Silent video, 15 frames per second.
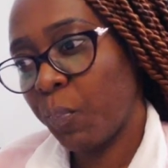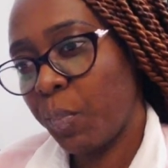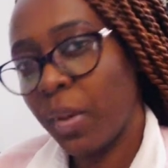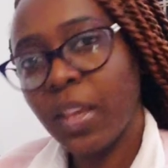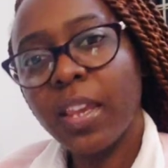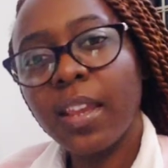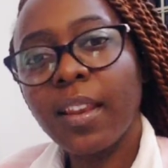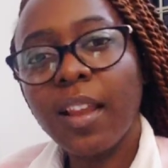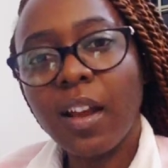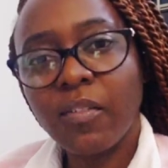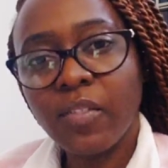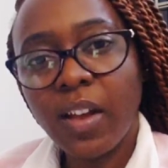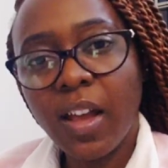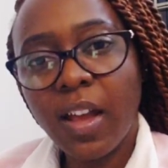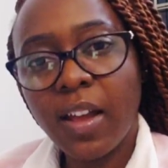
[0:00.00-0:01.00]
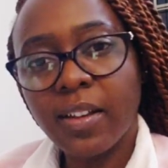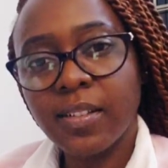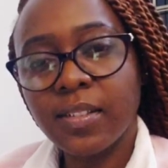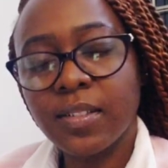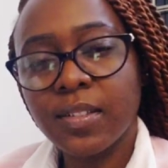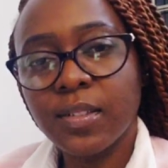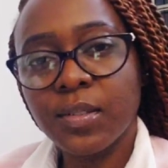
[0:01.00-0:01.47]
big enough
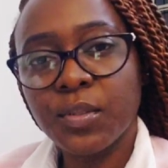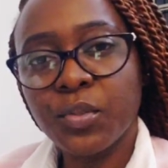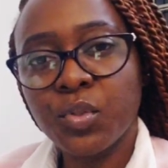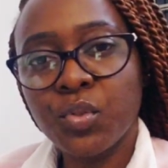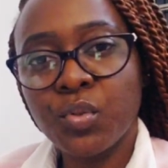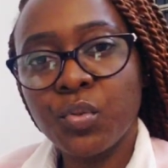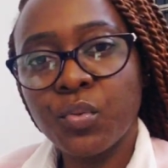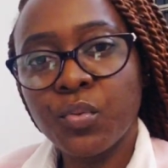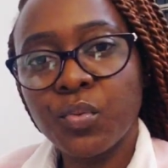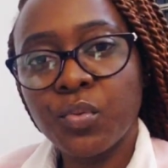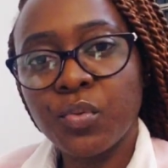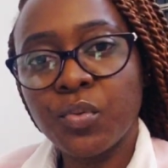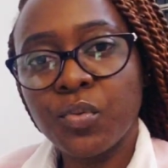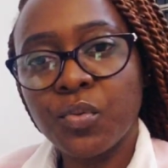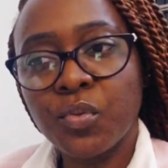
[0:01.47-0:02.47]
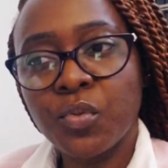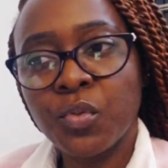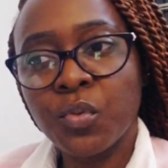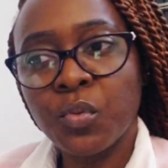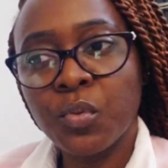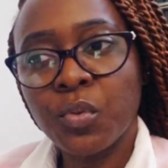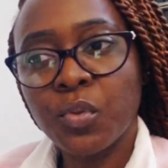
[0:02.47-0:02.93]
hands to,
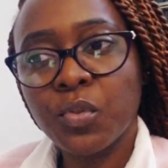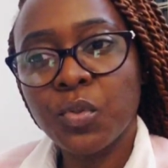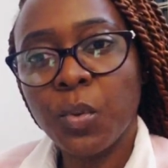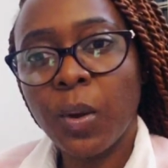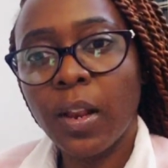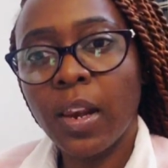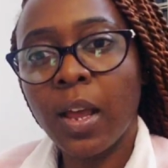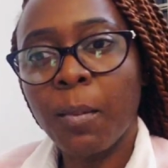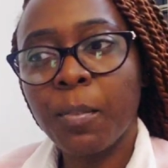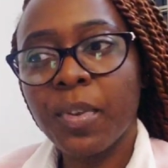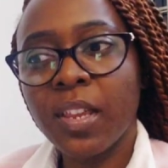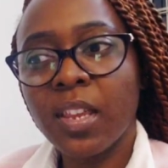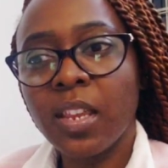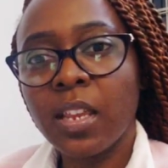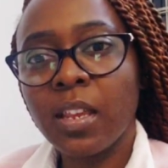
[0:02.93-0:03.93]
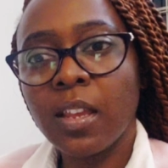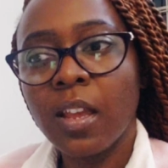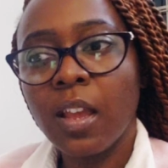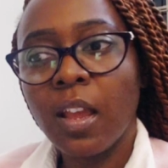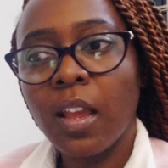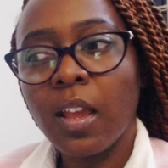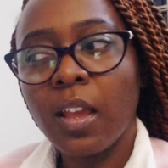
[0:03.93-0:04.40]
to, to clap,
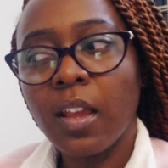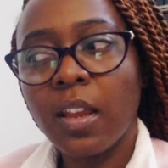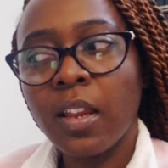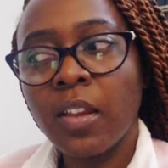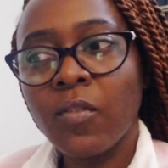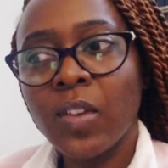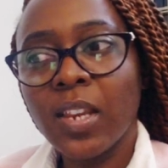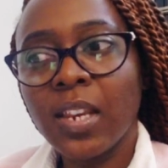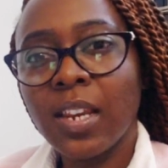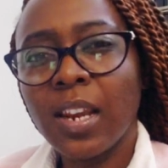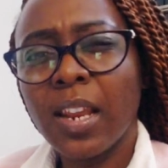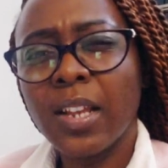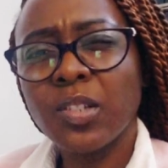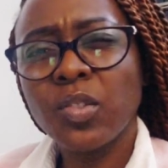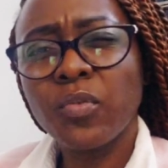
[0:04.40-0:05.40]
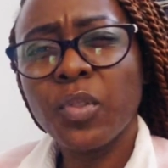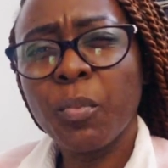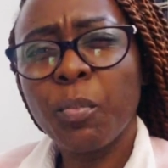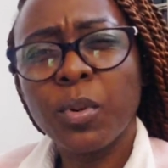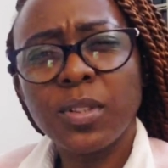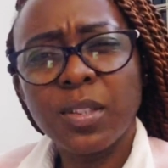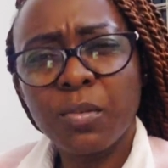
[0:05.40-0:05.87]
even in light of the
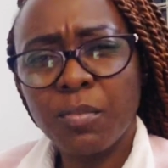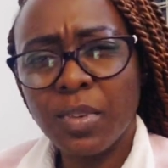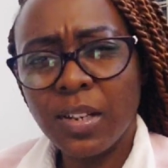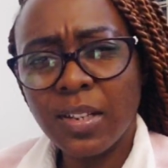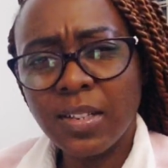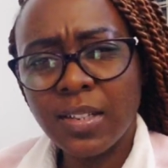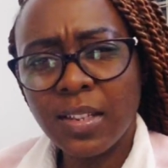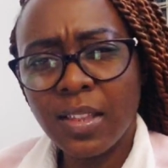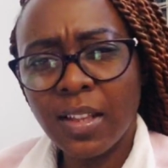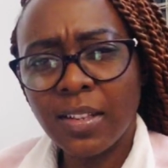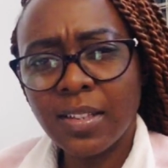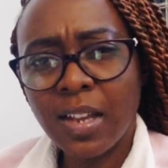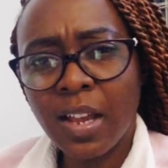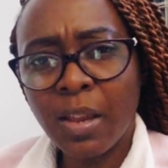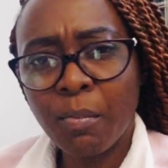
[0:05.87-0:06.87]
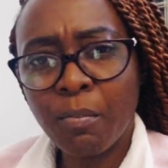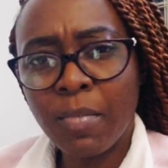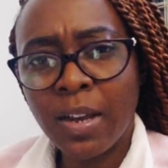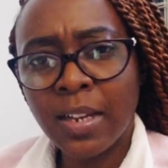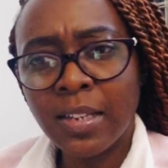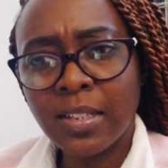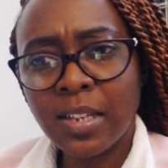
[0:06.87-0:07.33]
possibility that I
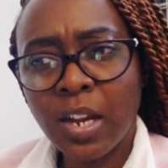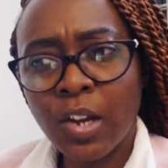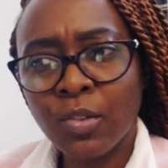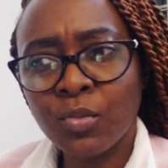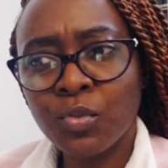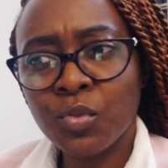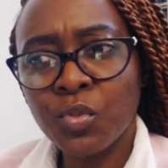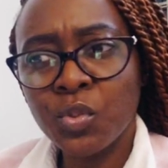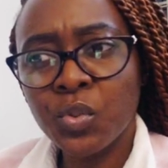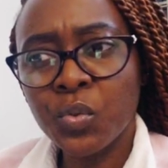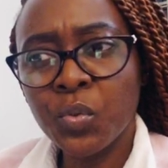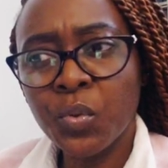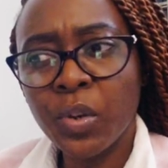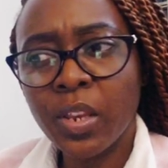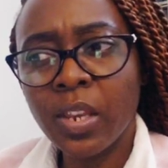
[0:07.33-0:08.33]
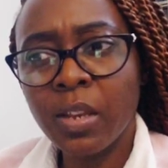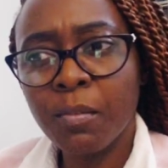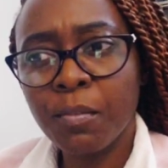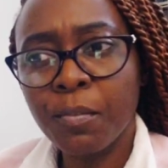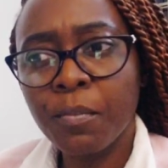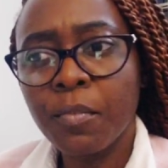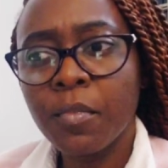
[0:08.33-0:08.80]
might outdo
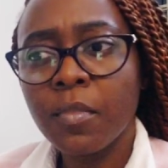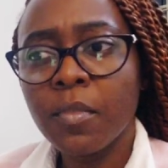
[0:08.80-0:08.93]
him